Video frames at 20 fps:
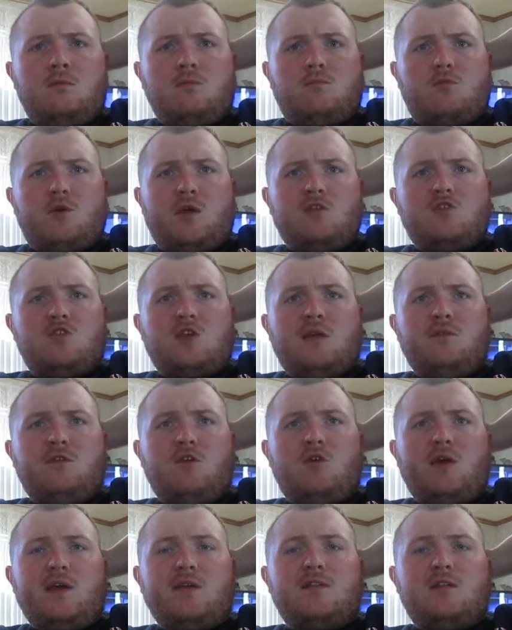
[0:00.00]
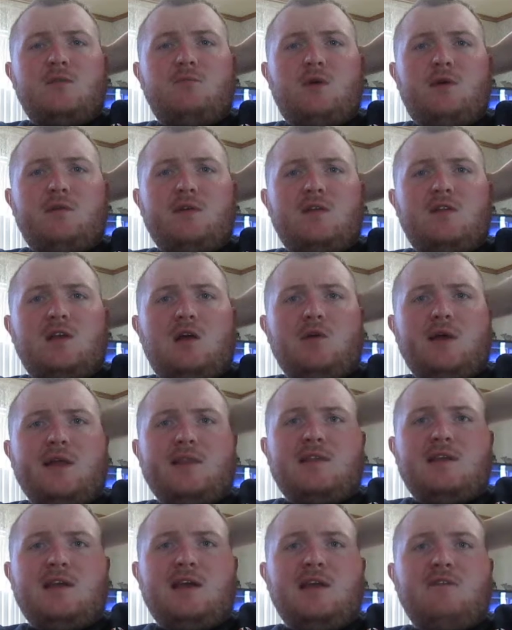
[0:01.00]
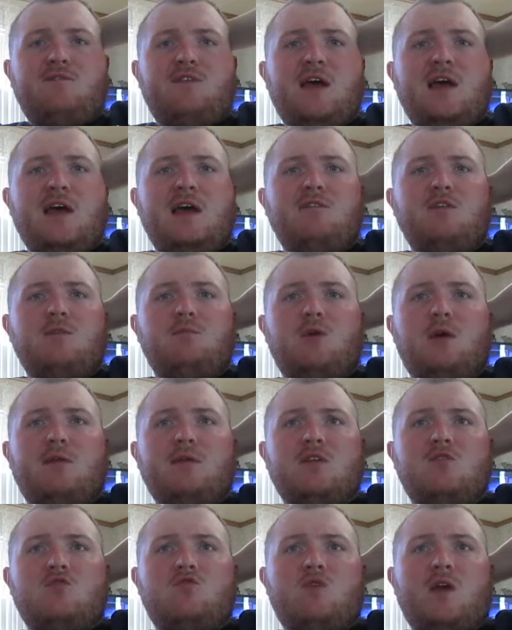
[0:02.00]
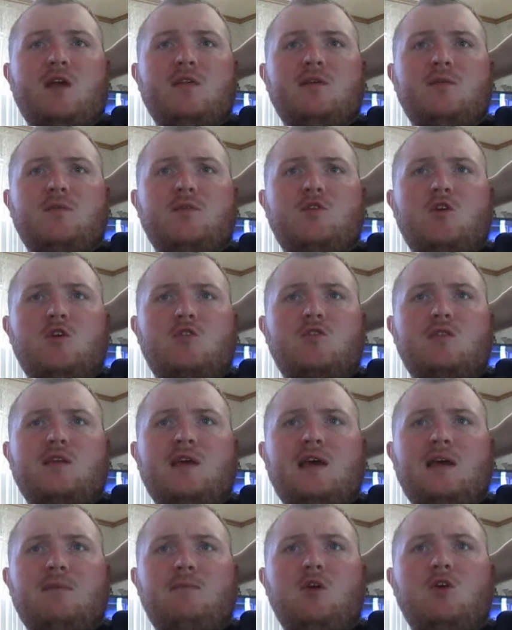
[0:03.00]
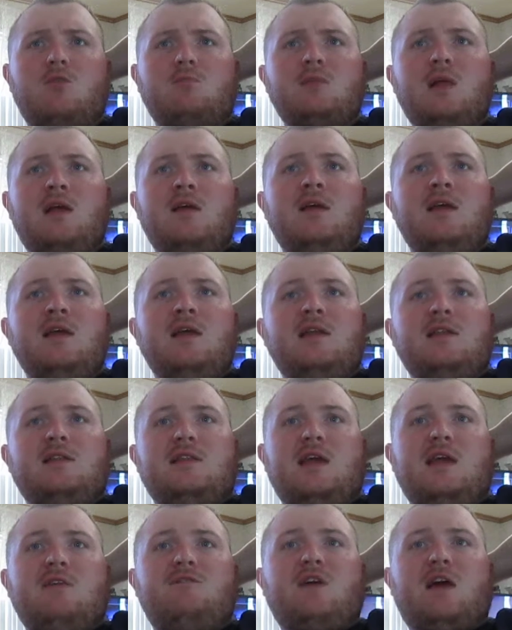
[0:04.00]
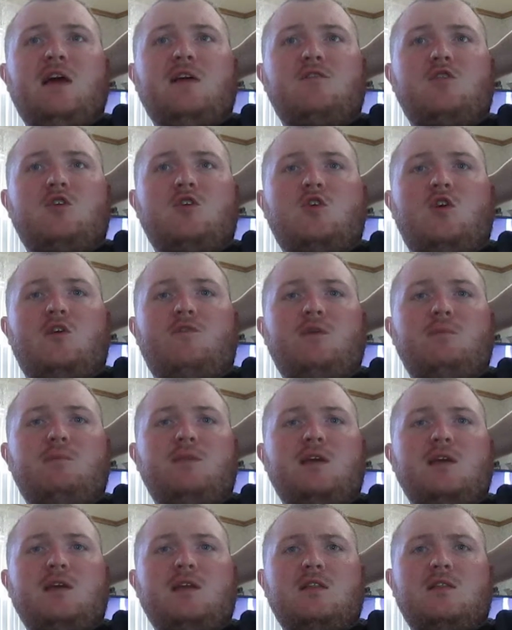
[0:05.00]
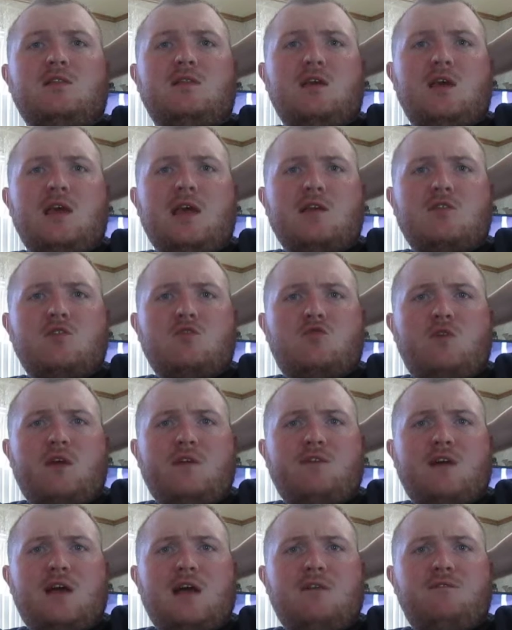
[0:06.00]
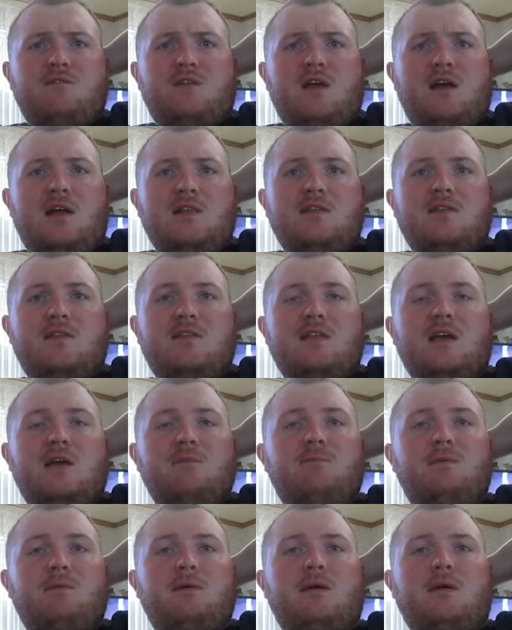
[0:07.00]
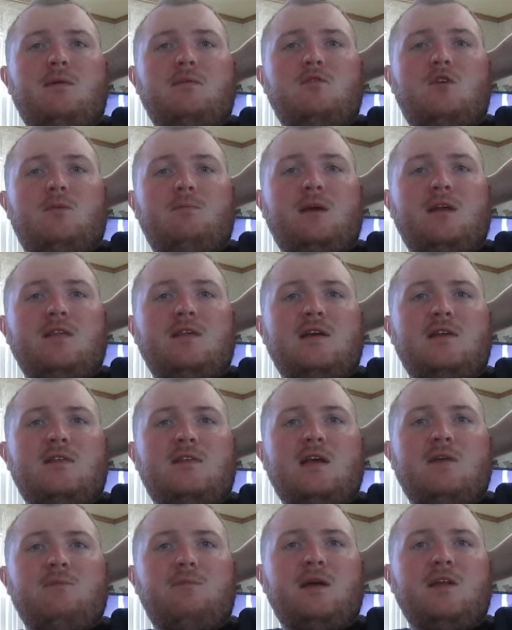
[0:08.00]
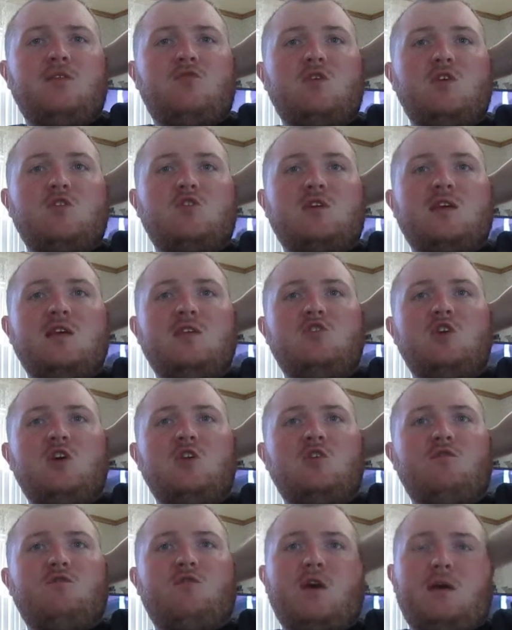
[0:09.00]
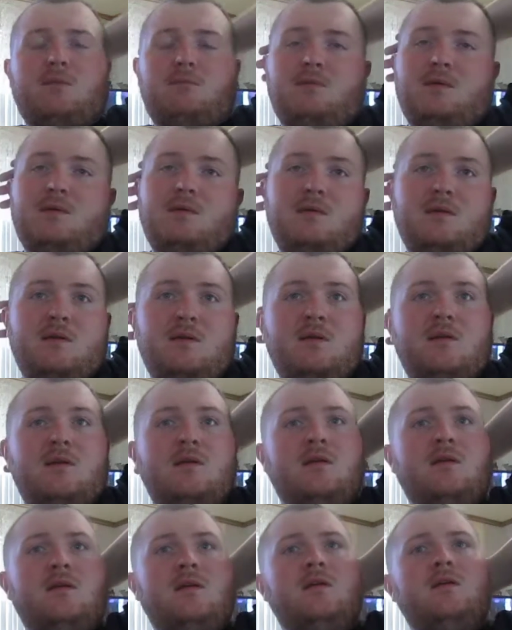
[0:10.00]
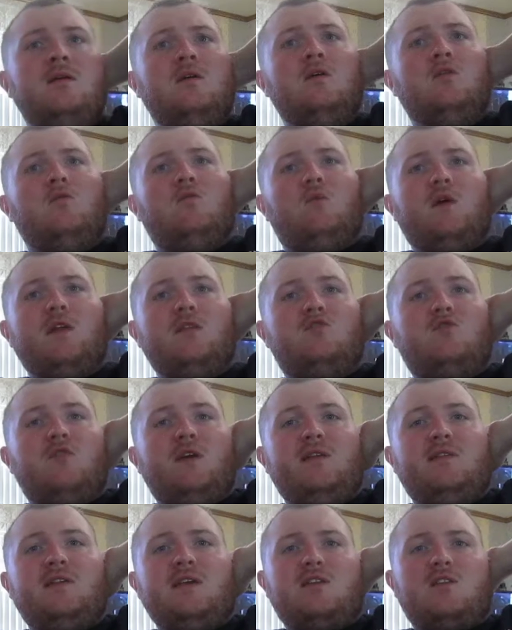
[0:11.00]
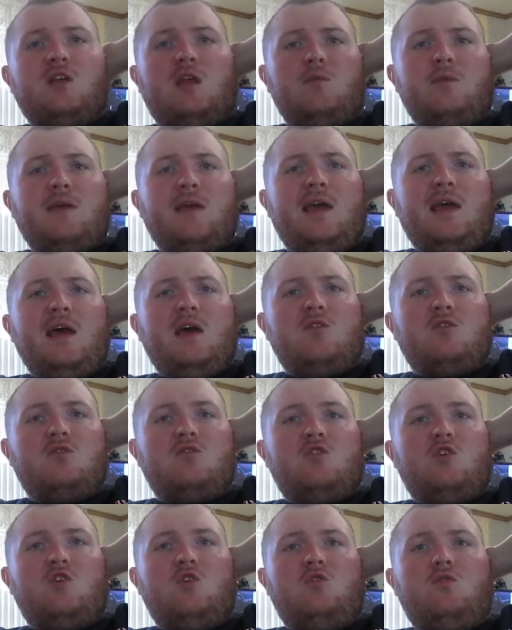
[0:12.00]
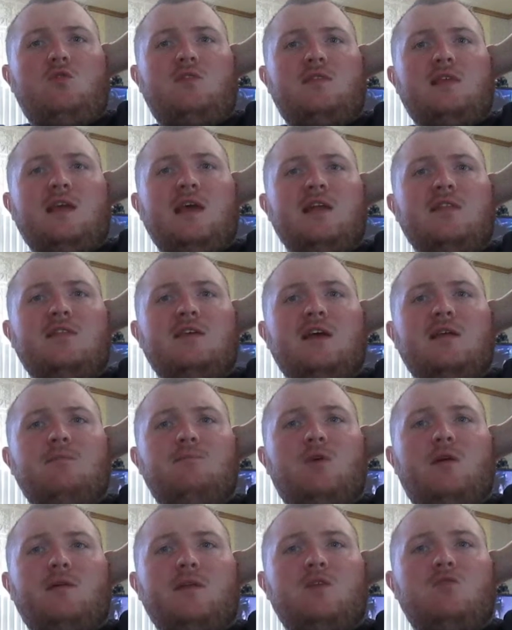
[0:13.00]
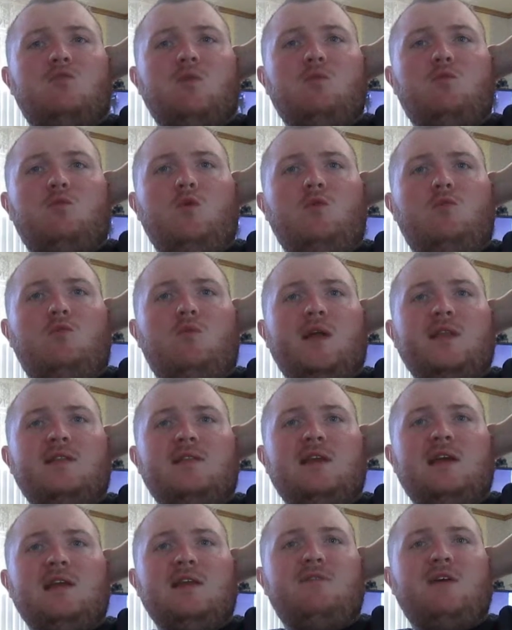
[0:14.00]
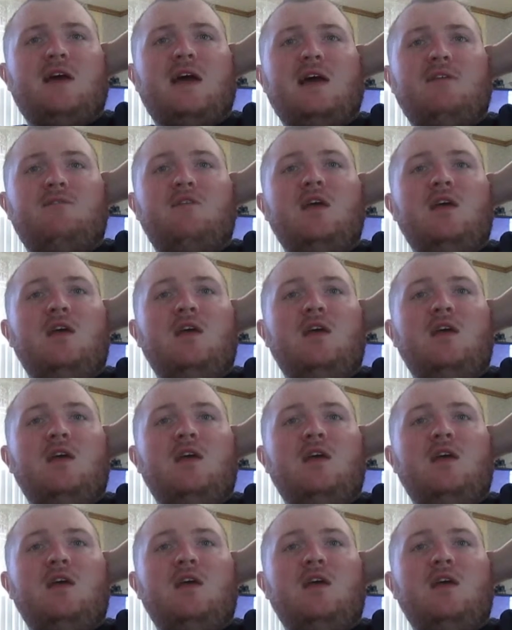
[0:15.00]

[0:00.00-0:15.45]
French Avenue exit and Providence all the way to 95 and Providence Trust up to third time here. 95, good to go from Pawtucket to exit 25 on the northbound side of southbound stretch. Congestion from 126 all the way out to downtown Providence with Route 195.